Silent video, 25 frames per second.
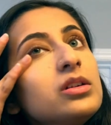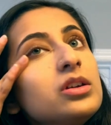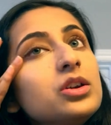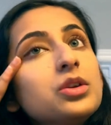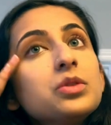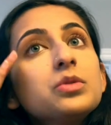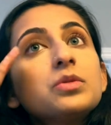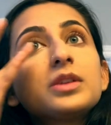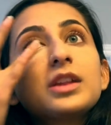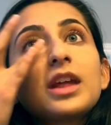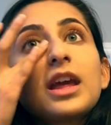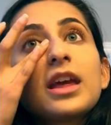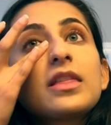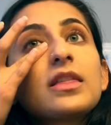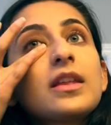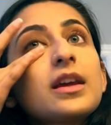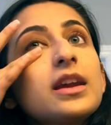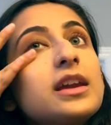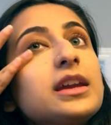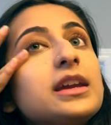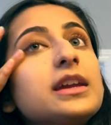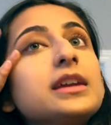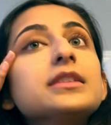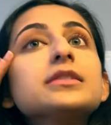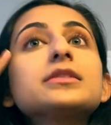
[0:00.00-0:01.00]
using the
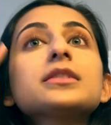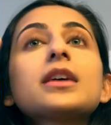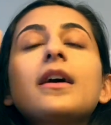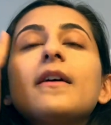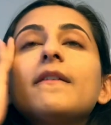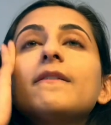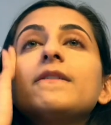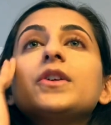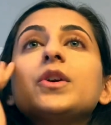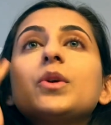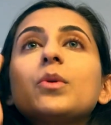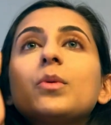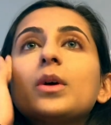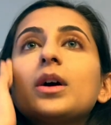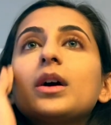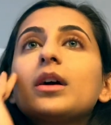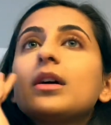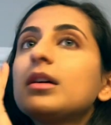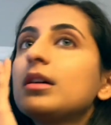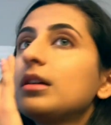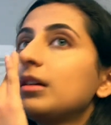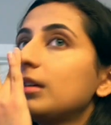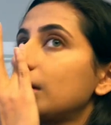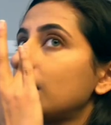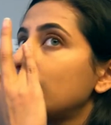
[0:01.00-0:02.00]
heat of
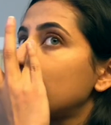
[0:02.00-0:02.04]
your